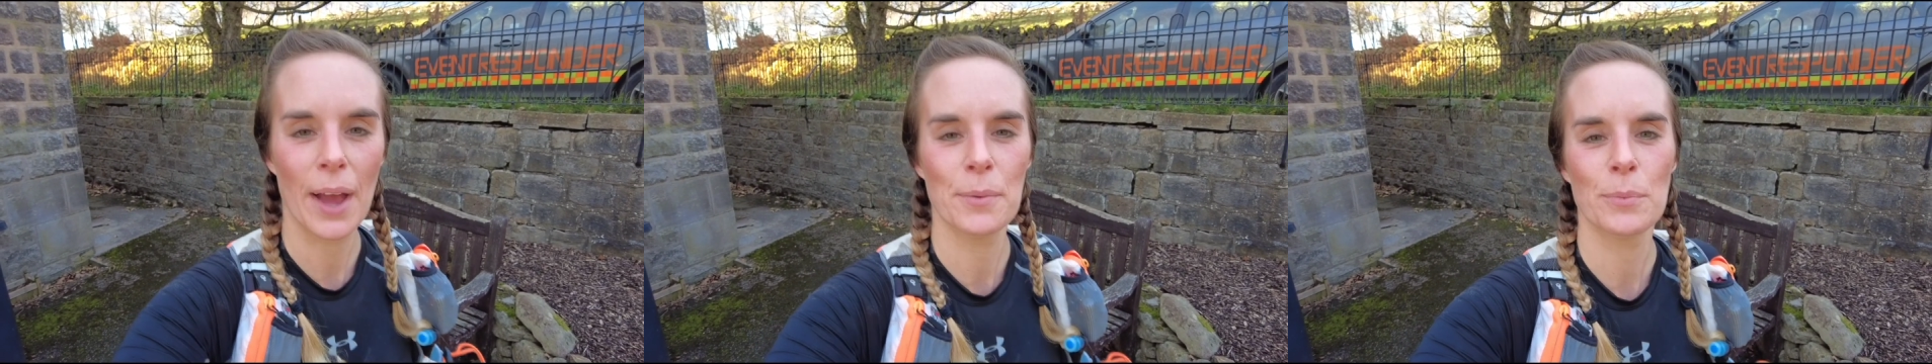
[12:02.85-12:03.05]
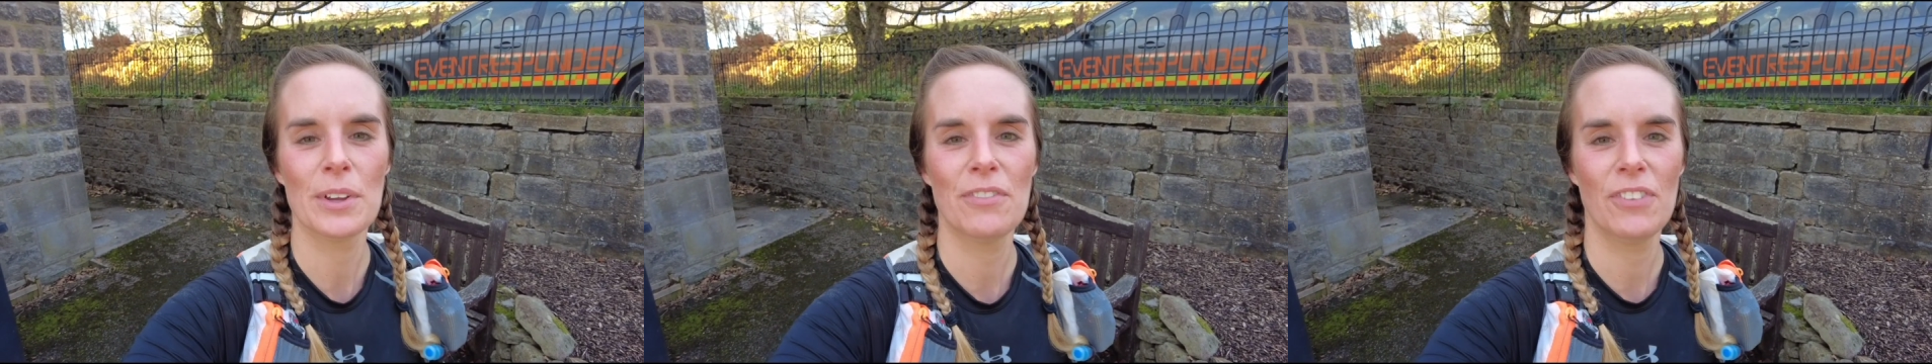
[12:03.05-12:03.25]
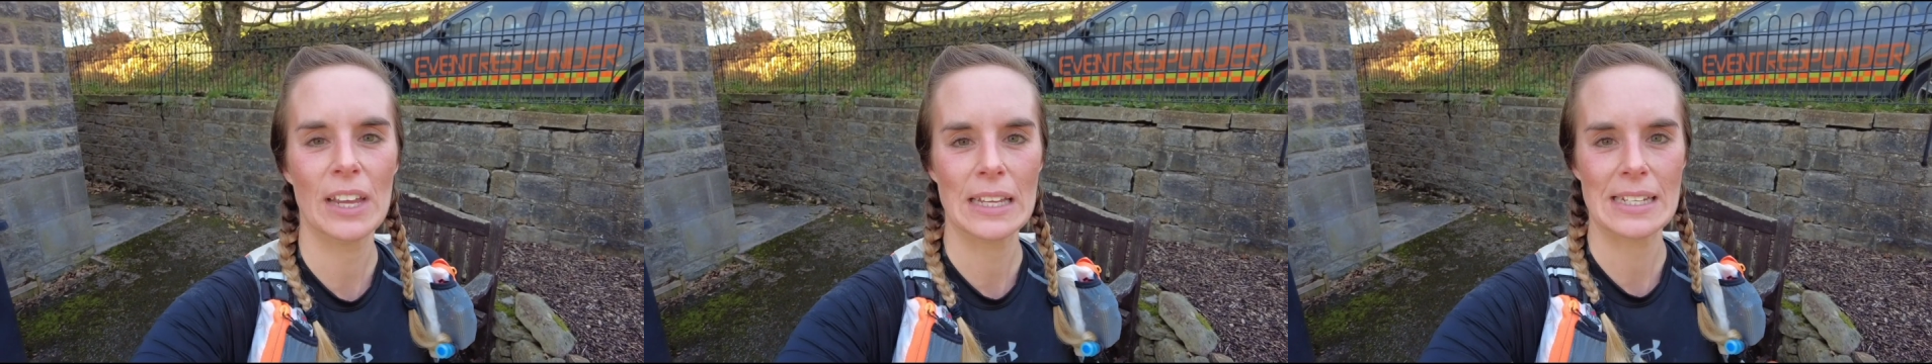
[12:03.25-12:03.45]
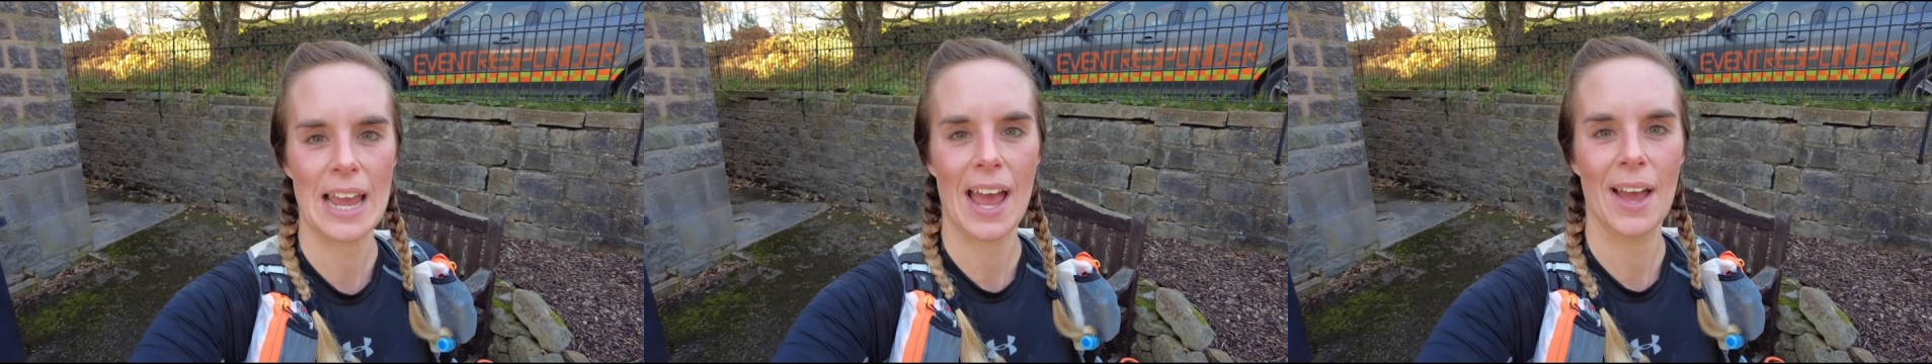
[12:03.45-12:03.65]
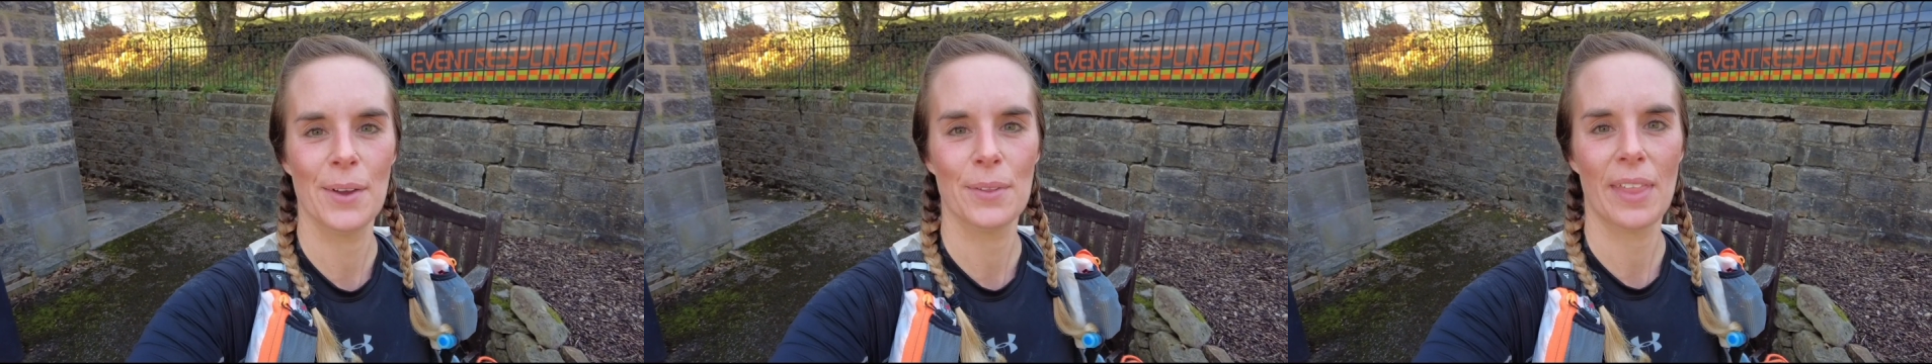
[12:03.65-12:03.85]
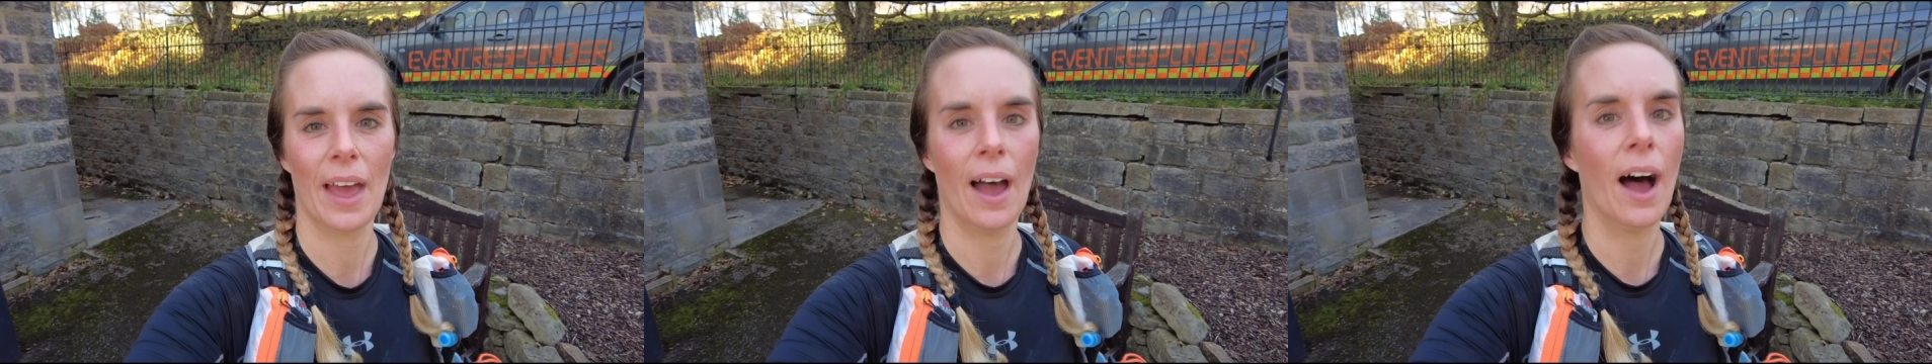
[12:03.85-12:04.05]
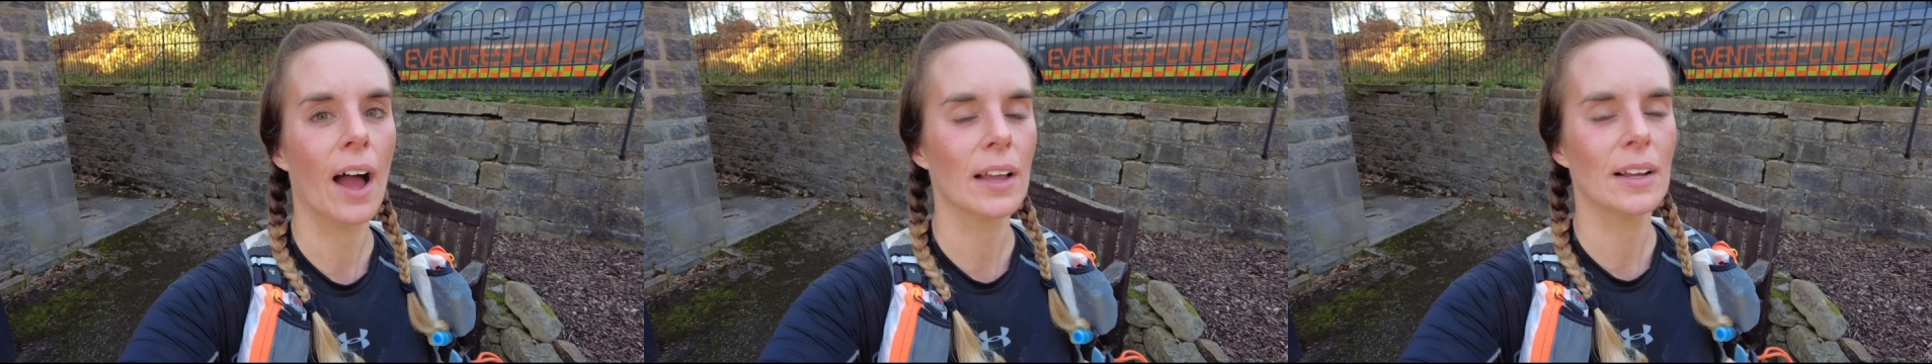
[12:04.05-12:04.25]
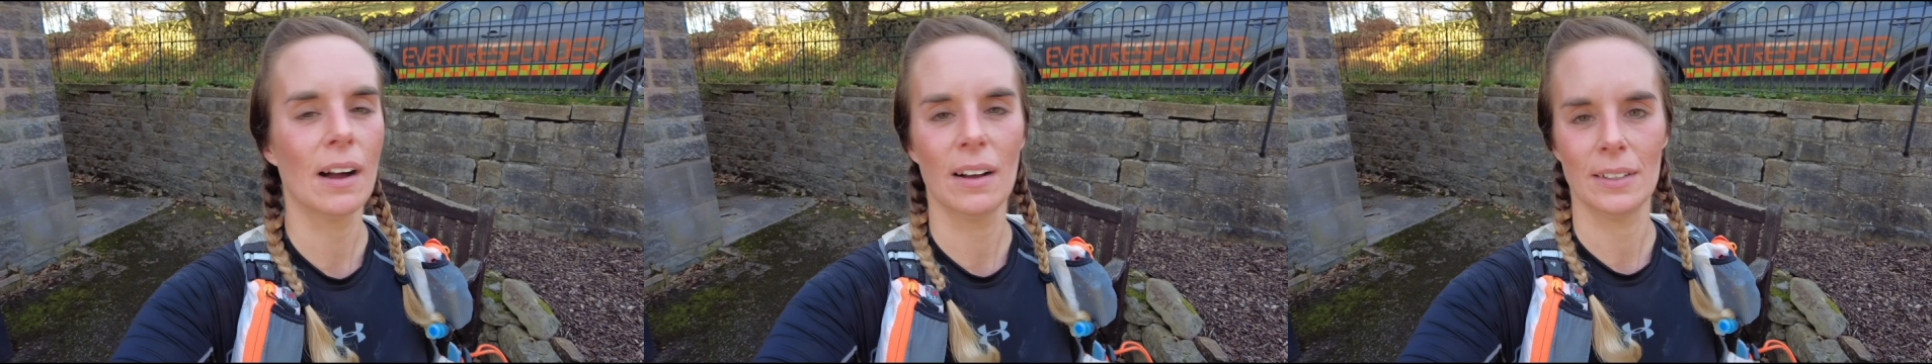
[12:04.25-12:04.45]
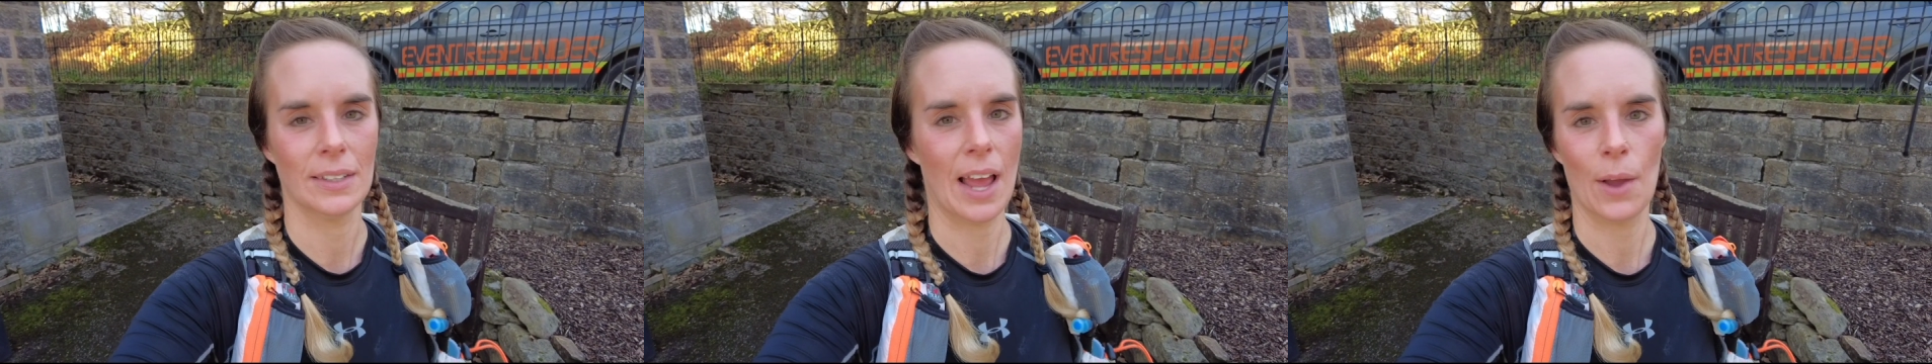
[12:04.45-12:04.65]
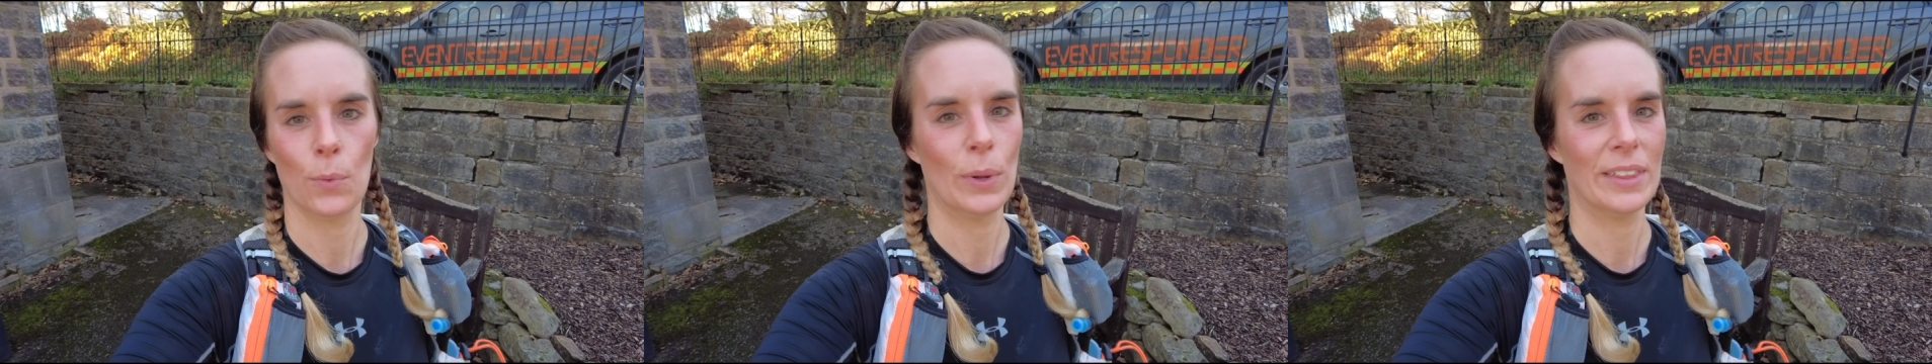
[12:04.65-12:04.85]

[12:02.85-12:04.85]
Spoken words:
and we figured out that I can't now